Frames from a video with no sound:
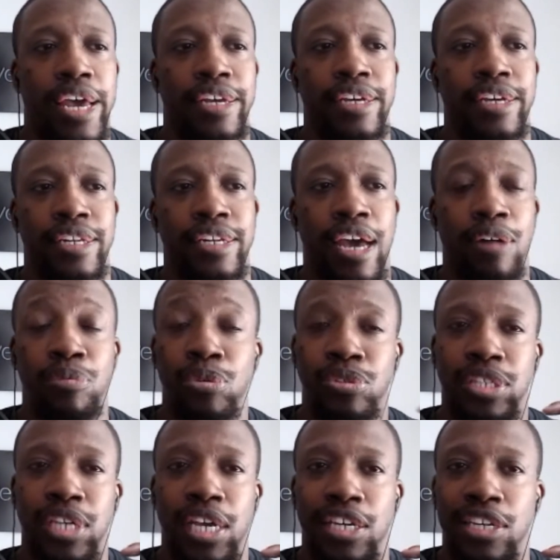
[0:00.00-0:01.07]
And I will
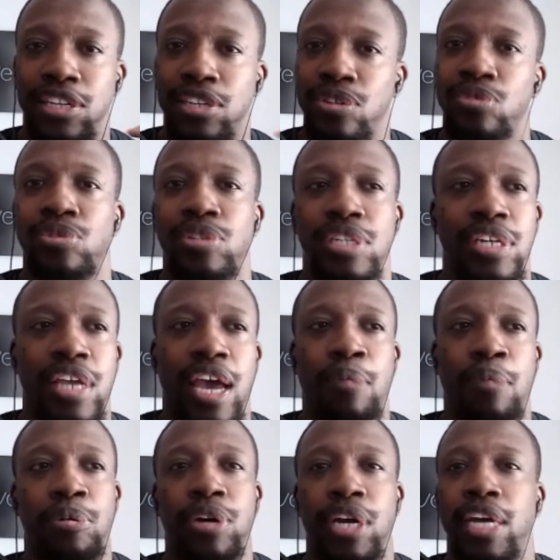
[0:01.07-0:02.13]
say huge in
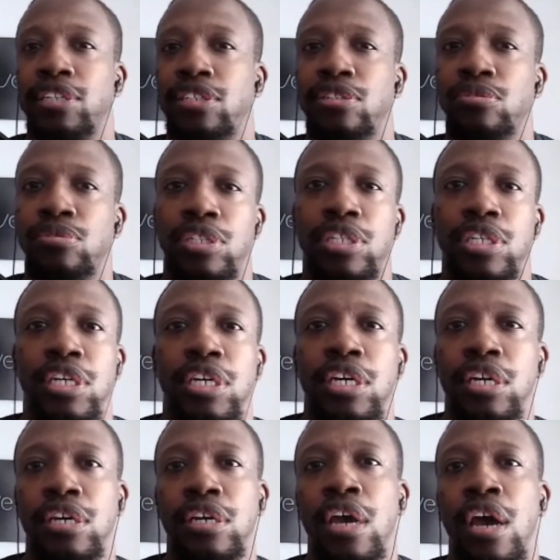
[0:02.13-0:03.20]
capital
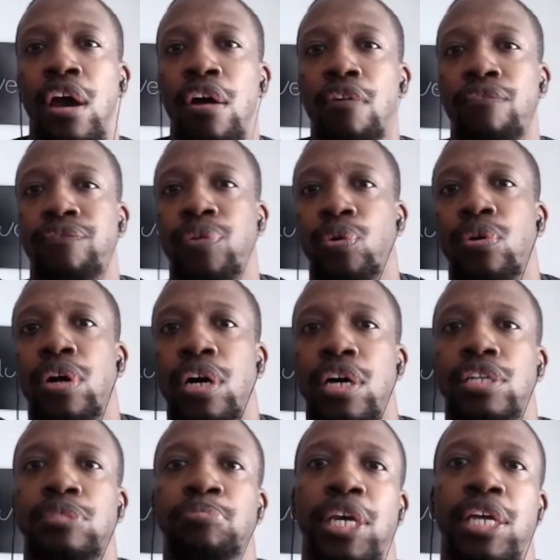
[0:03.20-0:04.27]
HUGE for
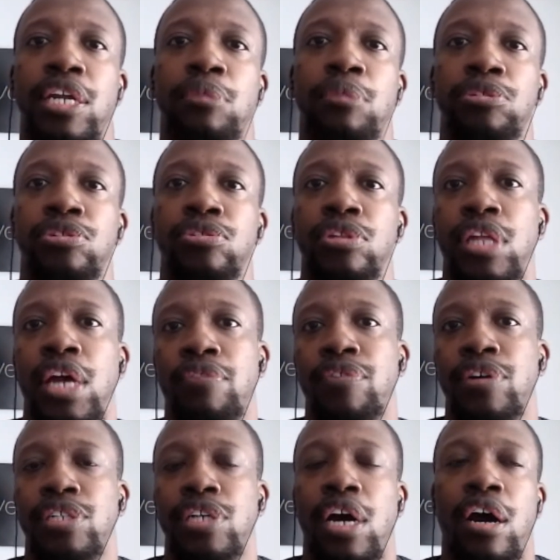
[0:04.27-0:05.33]
us being able to
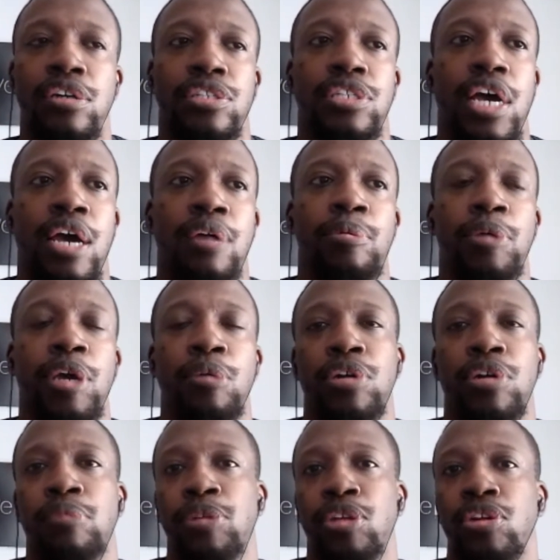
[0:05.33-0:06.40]
leverage our time and be able to
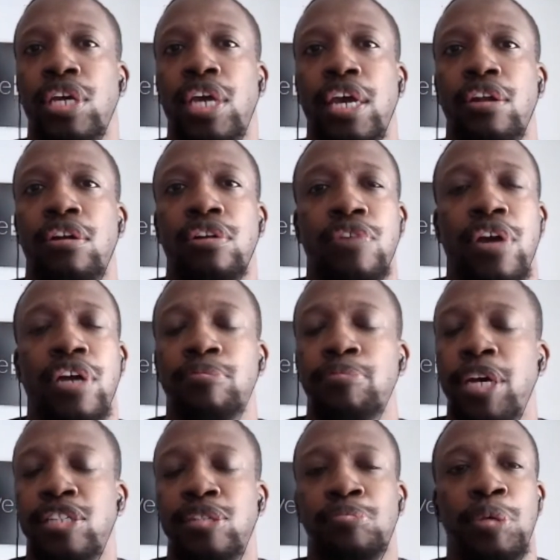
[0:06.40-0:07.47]
communicate on a regular
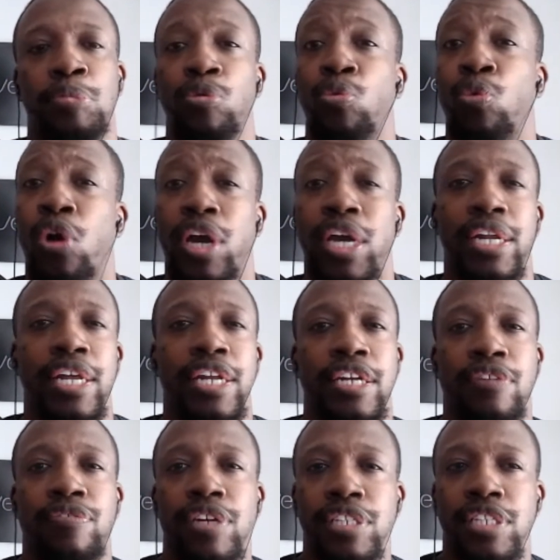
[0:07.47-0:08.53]
basis. People working at
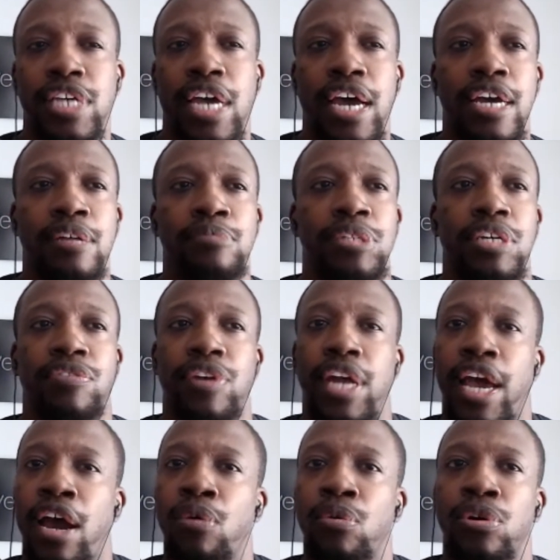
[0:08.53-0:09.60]
different times, different
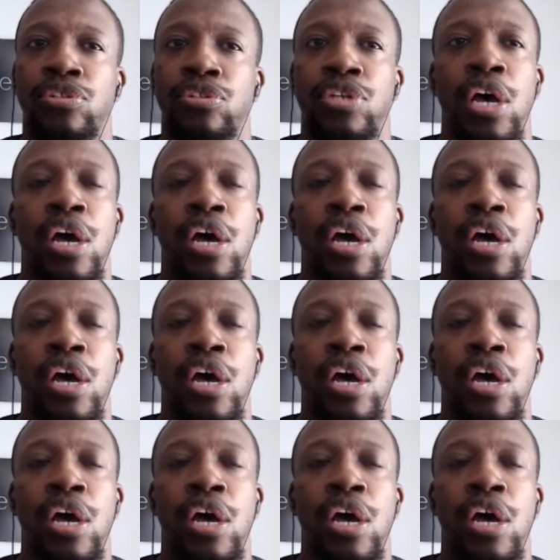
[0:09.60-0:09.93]
hours,